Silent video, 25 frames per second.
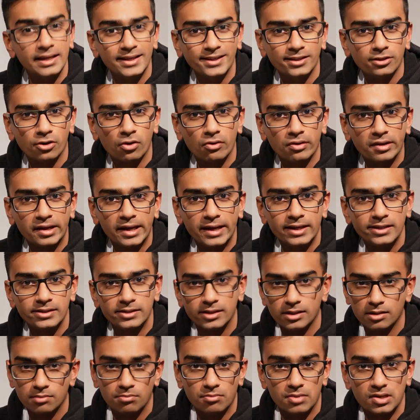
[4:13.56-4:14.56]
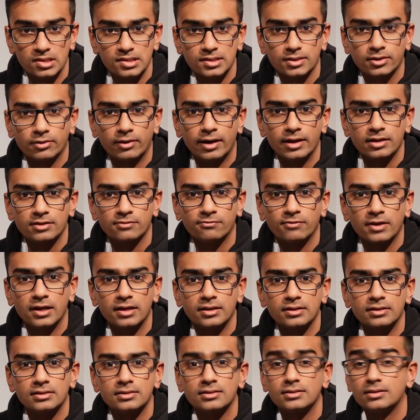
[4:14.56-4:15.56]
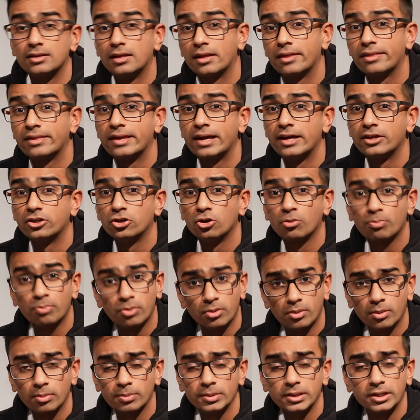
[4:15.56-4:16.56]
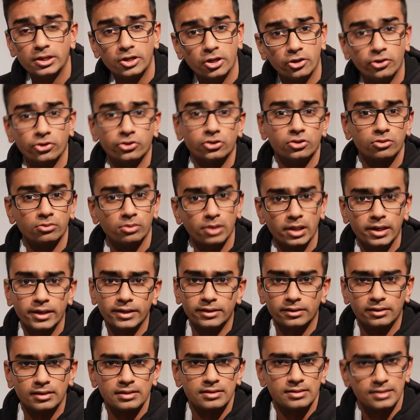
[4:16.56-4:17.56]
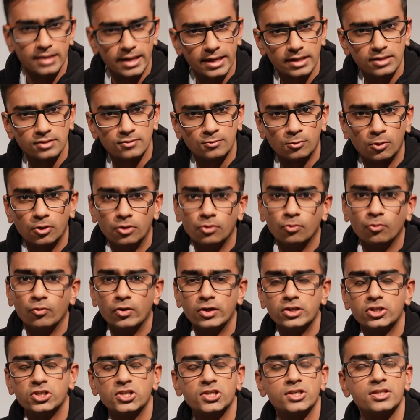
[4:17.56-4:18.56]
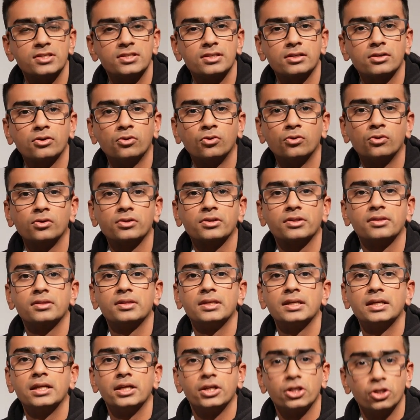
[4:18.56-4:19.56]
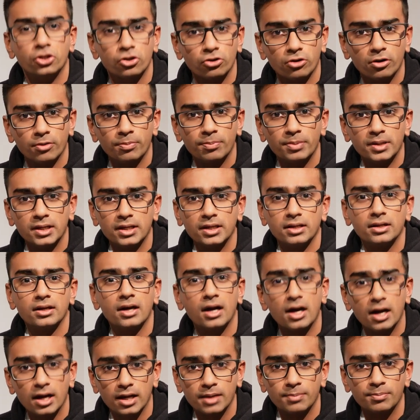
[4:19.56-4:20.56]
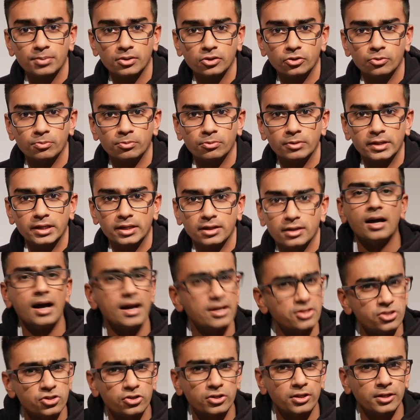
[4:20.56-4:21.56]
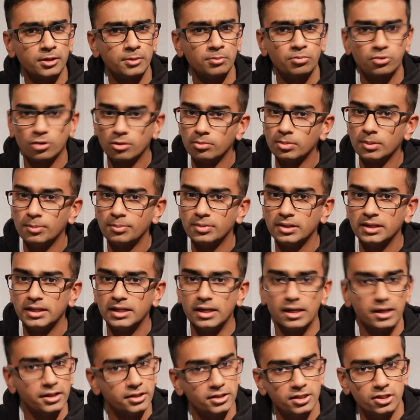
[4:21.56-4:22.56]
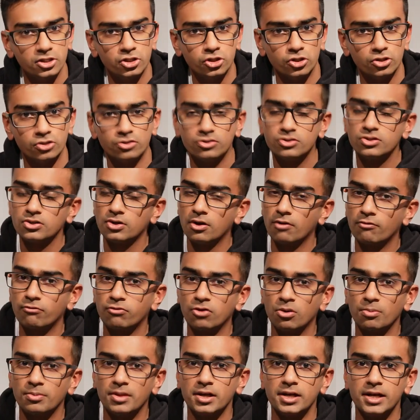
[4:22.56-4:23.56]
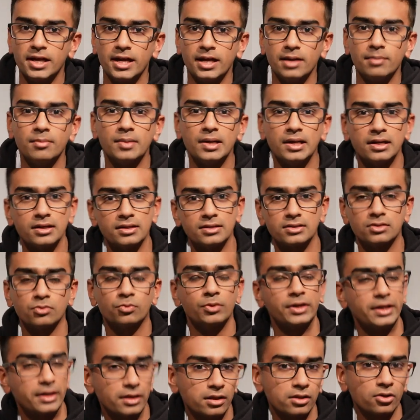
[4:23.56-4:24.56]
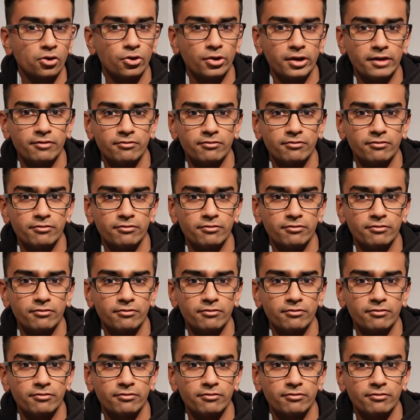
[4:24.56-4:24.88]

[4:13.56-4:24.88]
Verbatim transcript: elongated muskrat fans, then you're probably going to like this next one, which is called the European European Hyperloop Week. As you can probably deduce from the name, it is a week-long